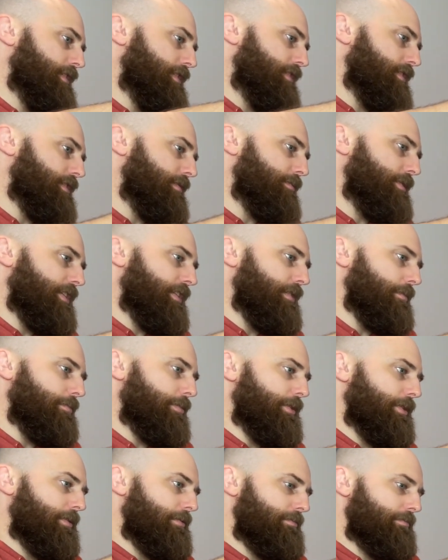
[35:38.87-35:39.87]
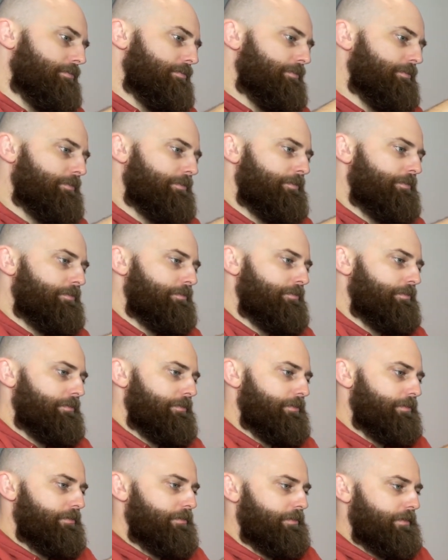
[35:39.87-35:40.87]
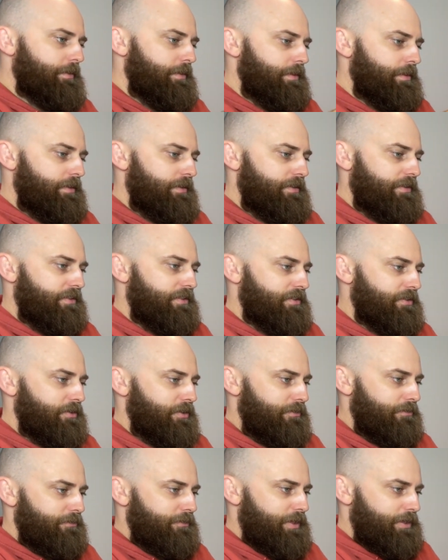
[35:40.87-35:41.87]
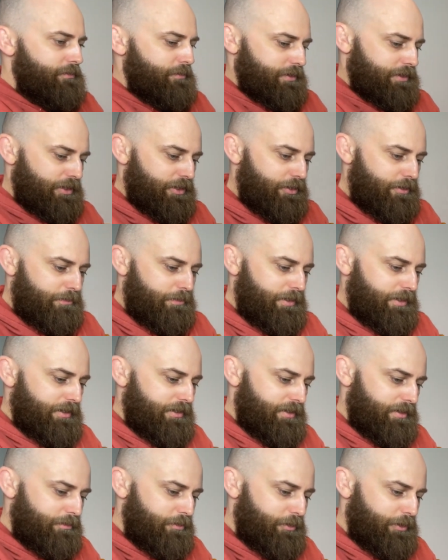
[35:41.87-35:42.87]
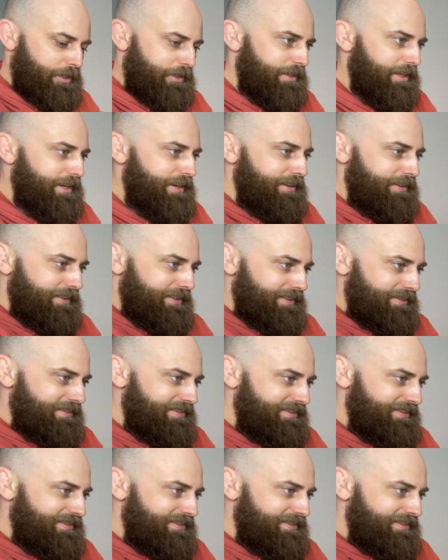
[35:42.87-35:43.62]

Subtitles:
Some down the bottom. This is sort of fun with the opening kind of pointing down.